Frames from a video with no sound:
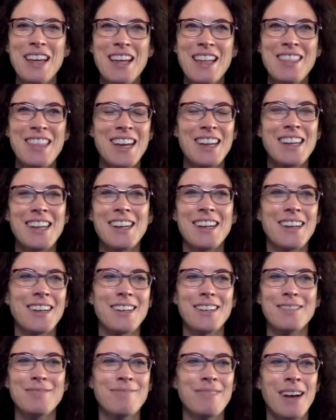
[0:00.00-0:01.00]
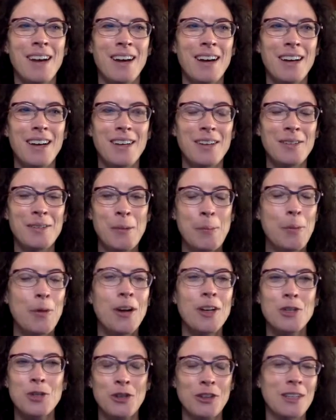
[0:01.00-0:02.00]
they needed a
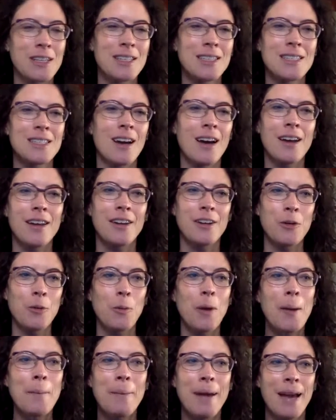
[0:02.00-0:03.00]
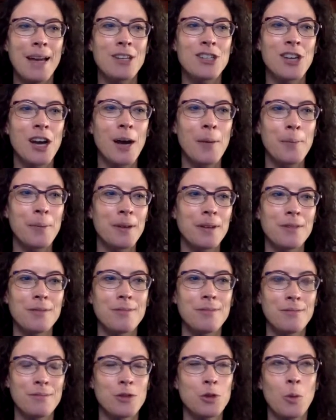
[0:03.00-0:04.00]
press release done and a web page up
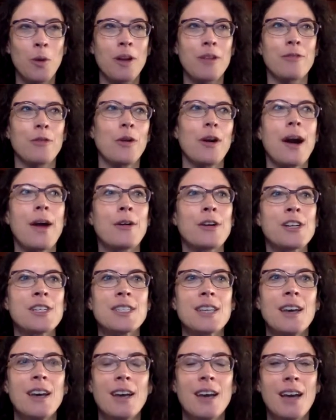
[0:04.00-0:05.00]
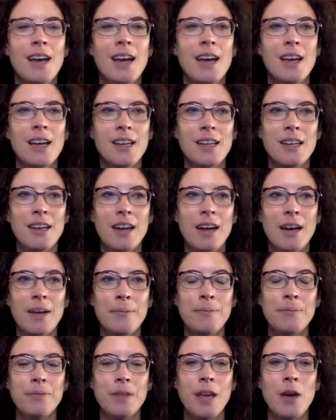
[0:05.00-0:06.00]
in 24 hours.
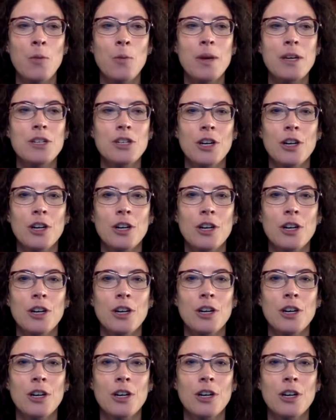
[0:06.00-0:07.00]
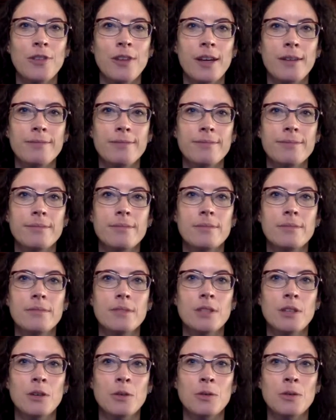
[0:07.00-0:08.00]
And we charged them a rush fee.
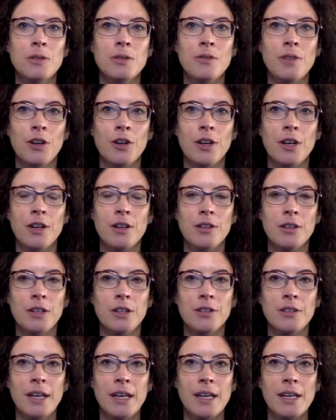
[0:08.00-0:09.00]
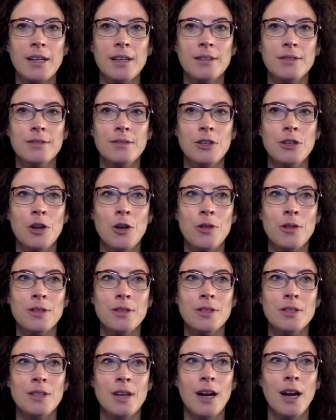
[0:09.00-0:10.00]
So it was a very clear, this
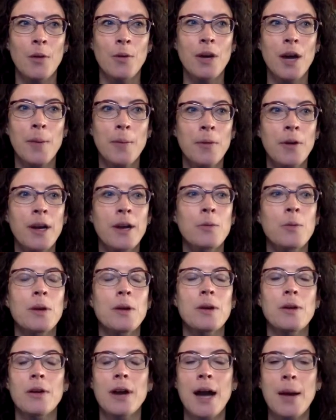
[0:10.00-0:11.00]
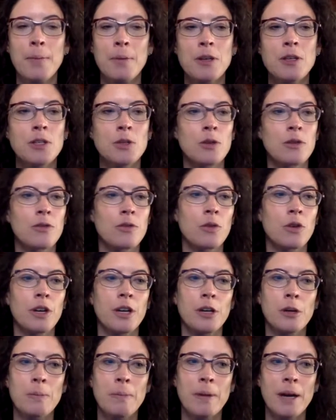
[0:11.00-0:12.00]
is not how we operate. We are happy to do it for
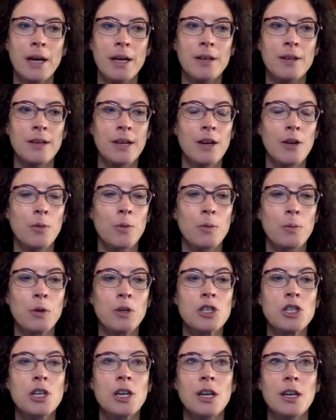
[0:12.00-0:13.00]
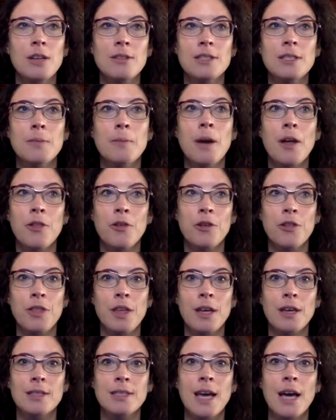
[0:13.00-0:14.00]
you, but we're pushing some other
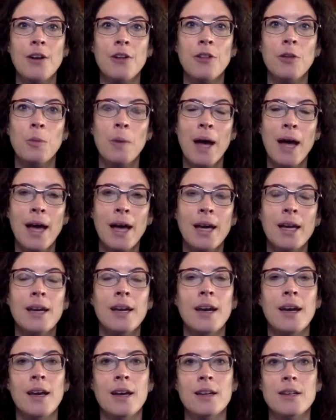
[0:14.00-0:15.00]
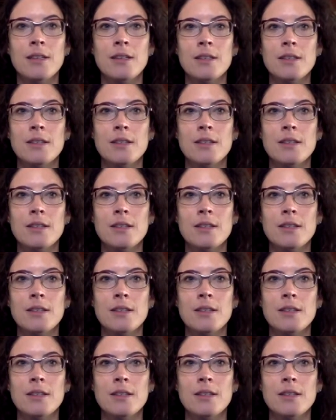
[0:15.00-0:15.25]
things out of the way, and